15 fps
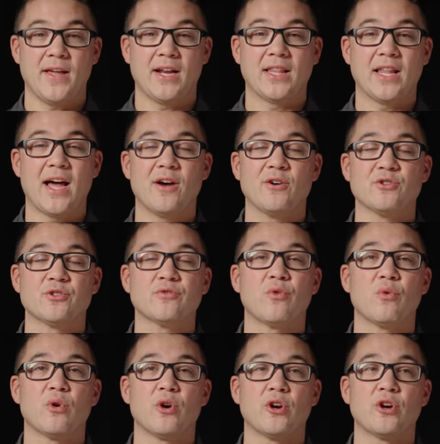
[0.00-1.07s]
that allows
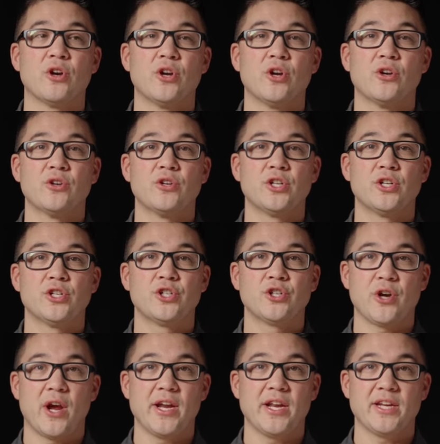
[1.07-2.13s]
for
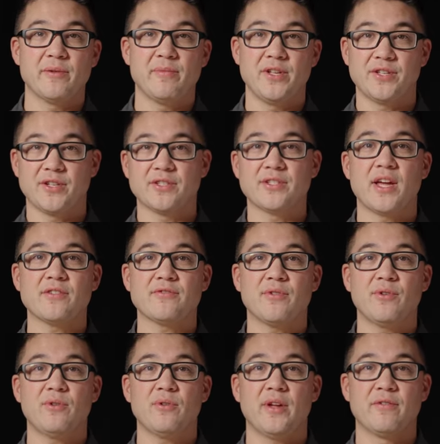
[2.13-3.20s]
training to be
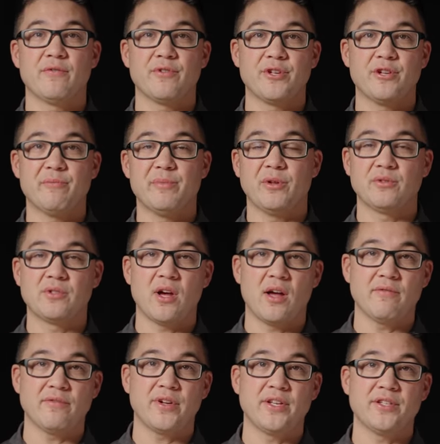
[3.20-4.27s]
successful and for you to build
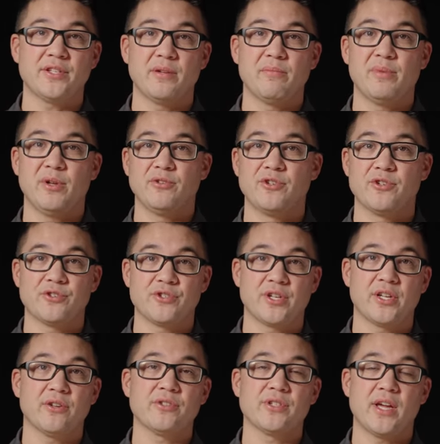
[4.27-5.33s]
confidence and build your
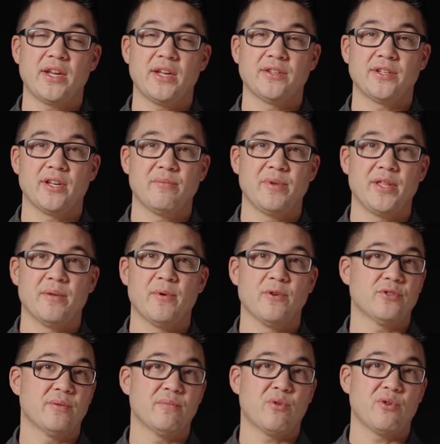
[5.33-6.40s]
skill set is going to be the
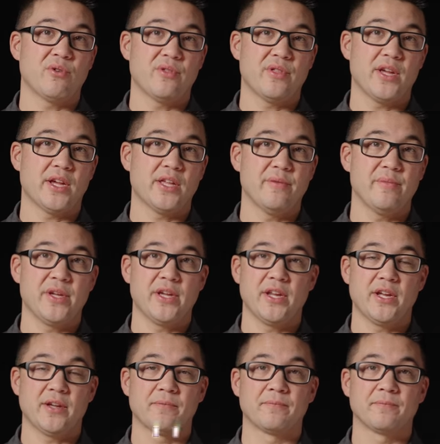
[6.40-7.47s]
most important thing in the
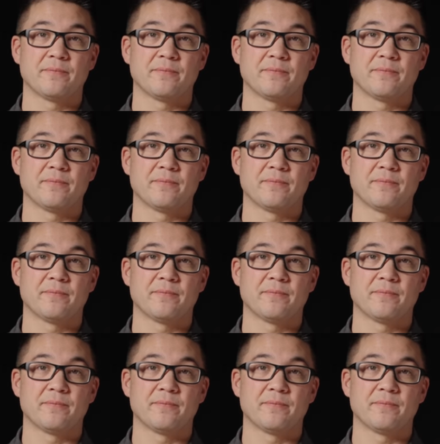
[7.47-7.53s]
beginning.